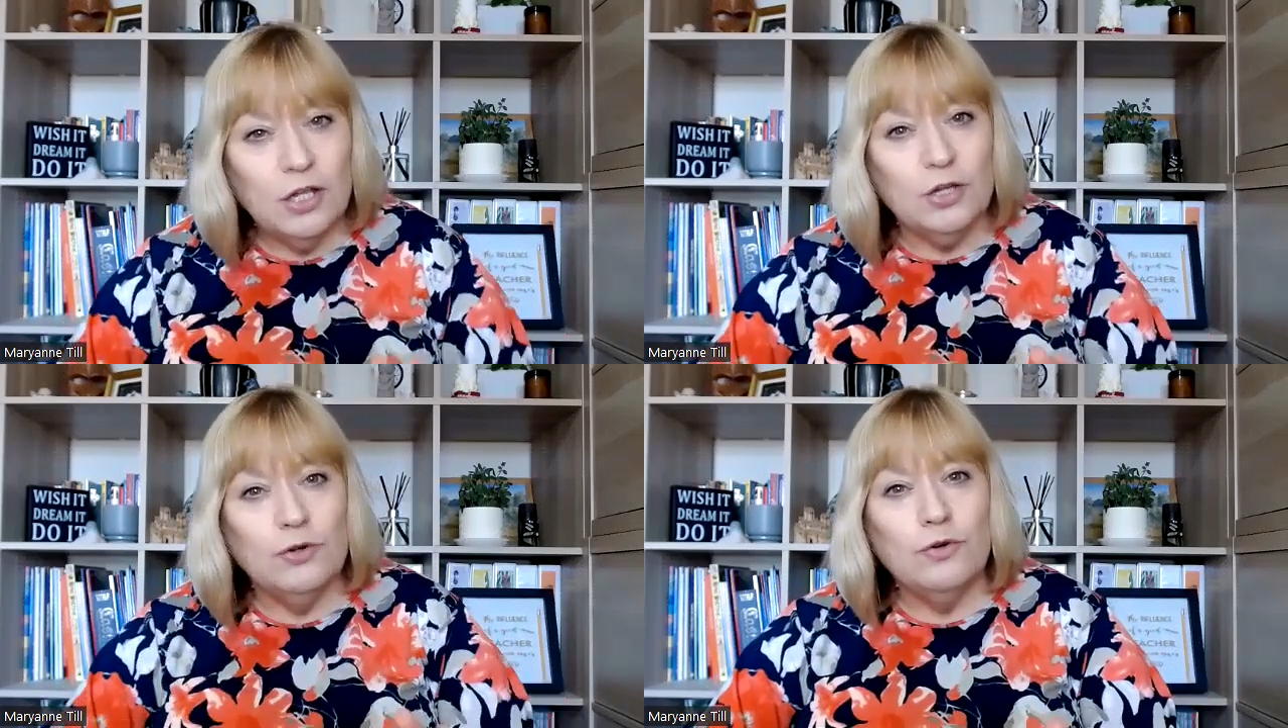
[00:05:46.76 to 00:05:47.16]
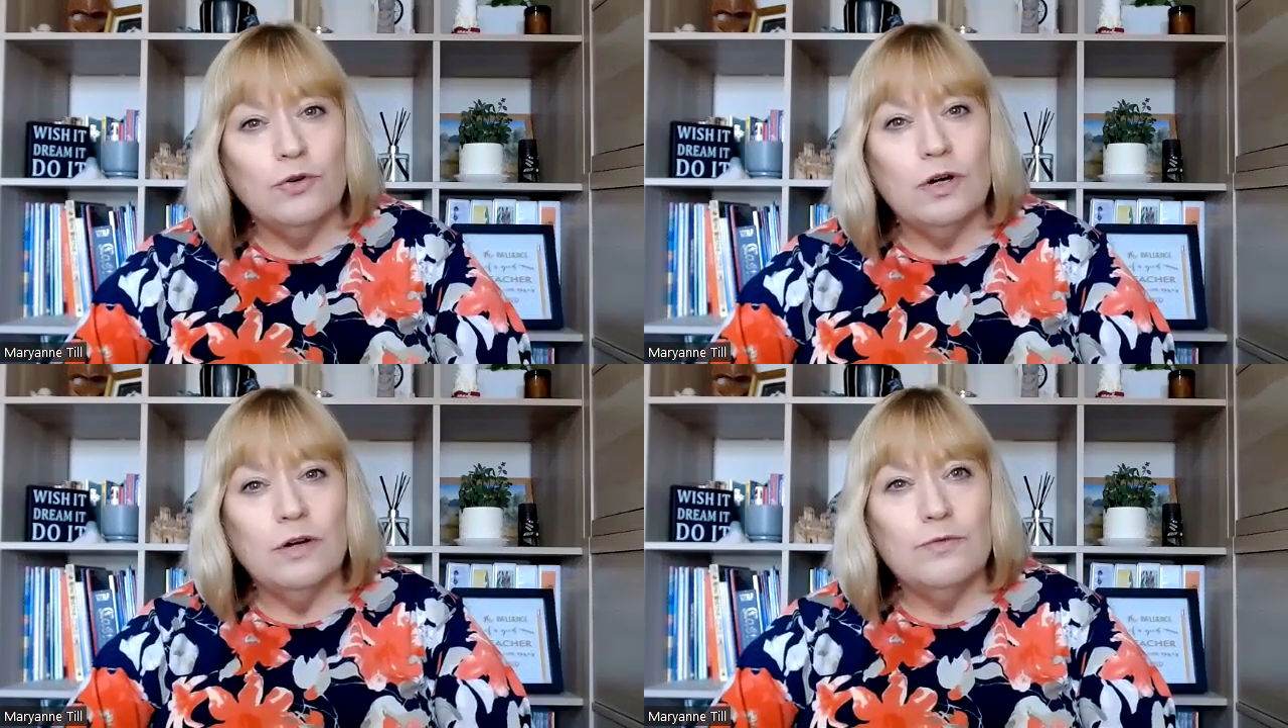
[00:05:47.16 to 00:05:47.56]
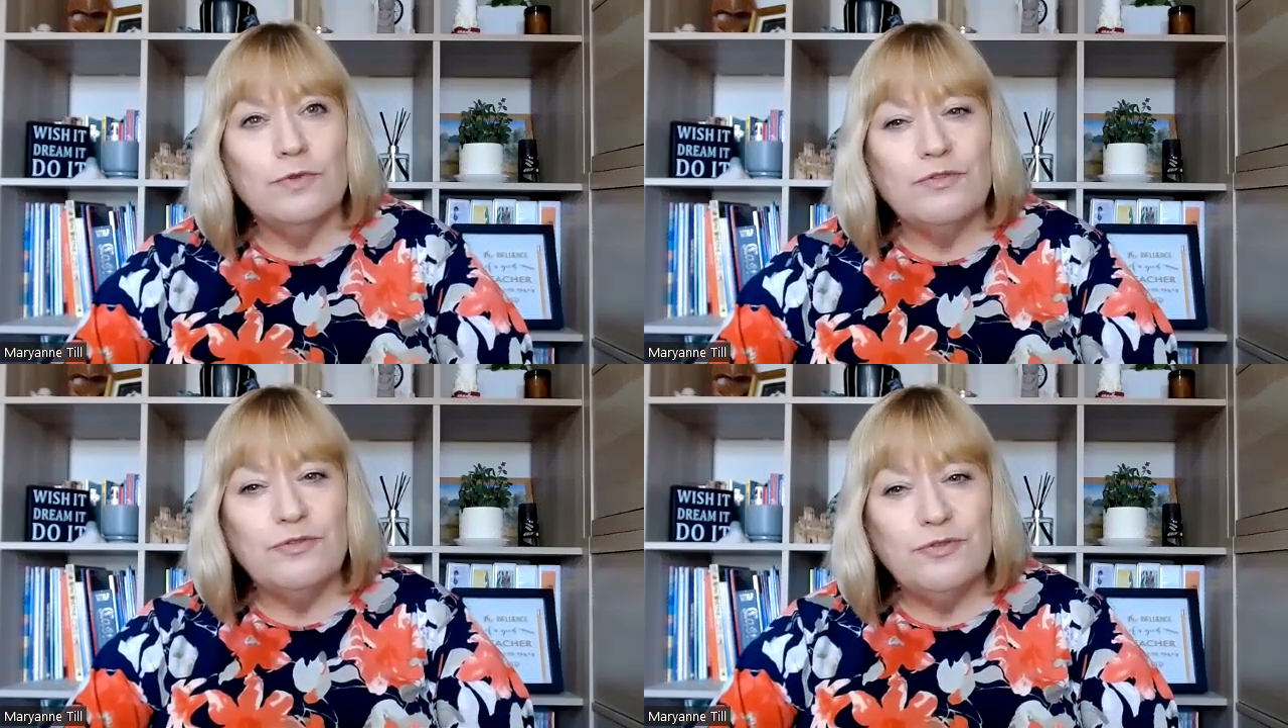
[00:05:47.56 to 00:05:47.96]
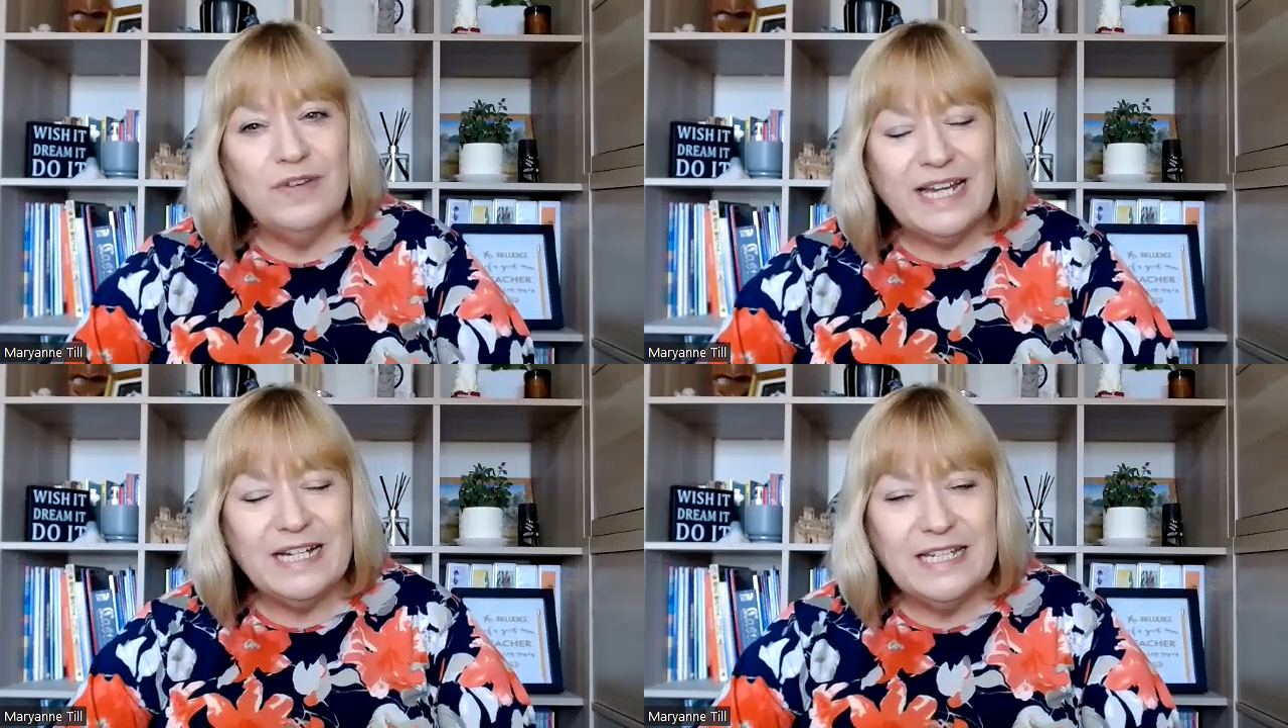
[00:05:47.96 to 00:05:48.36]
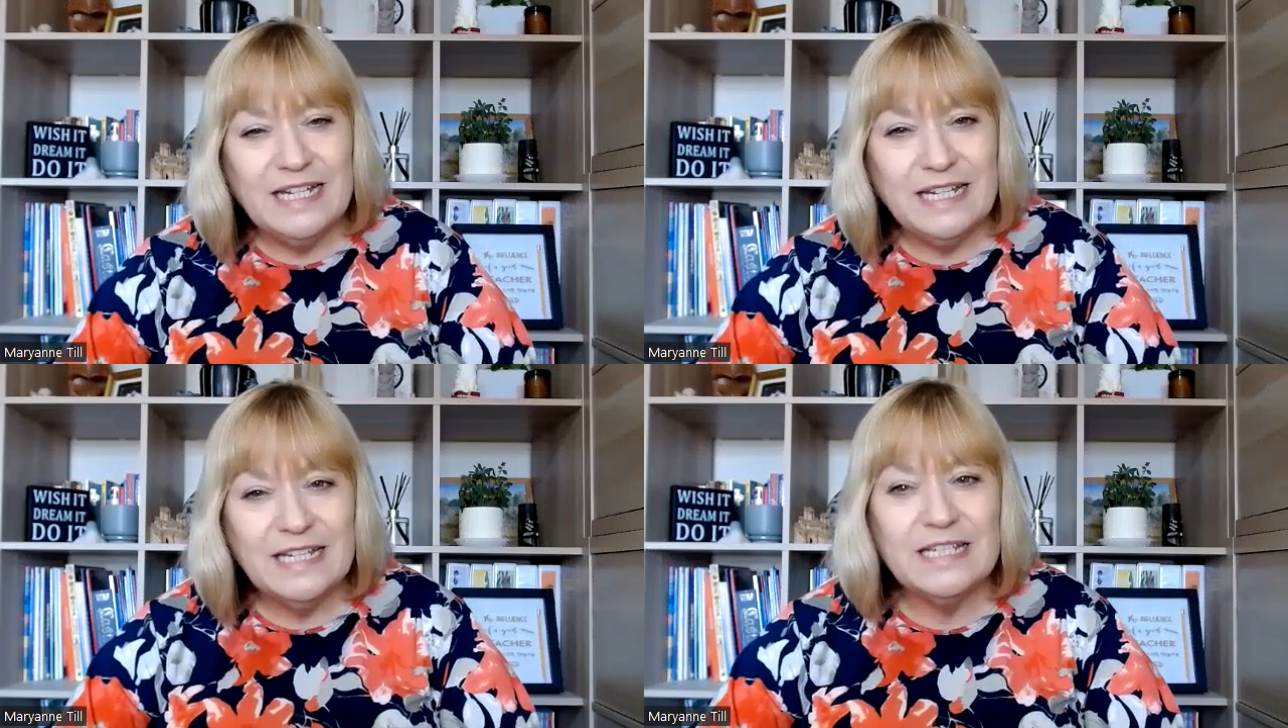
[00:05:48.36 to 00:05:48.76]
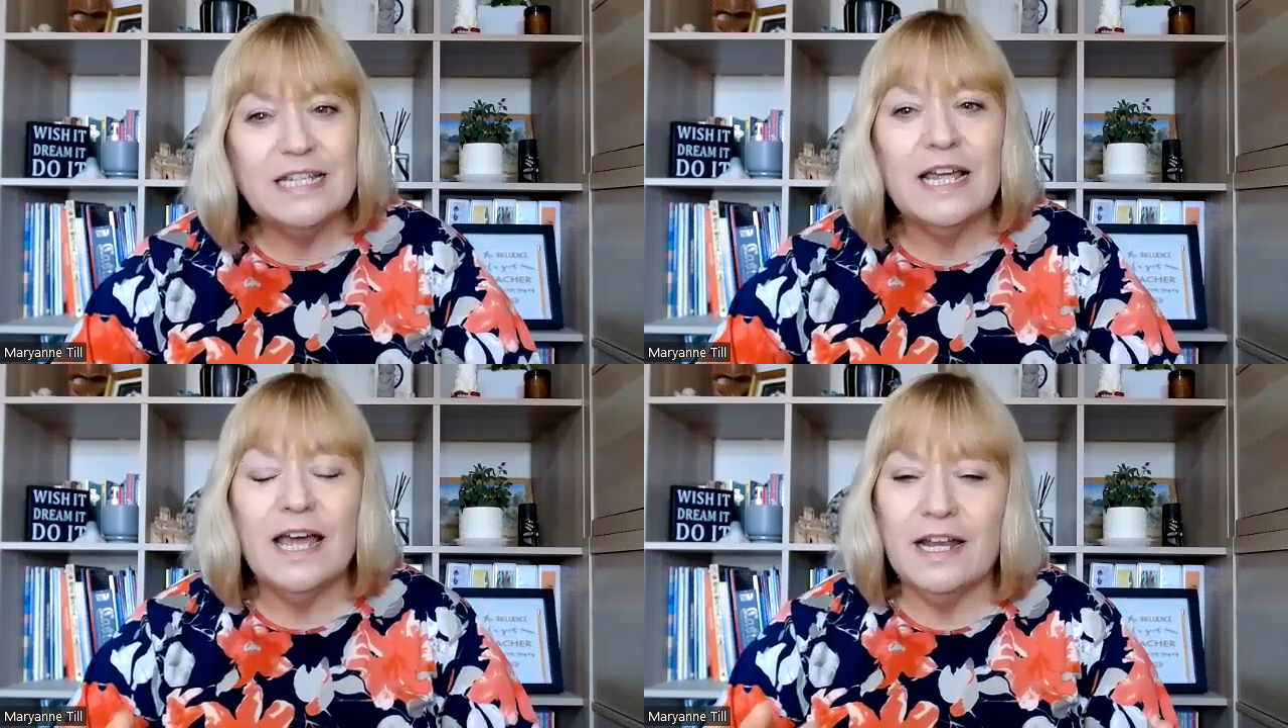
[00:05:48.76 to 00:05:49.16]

you're reflecting it,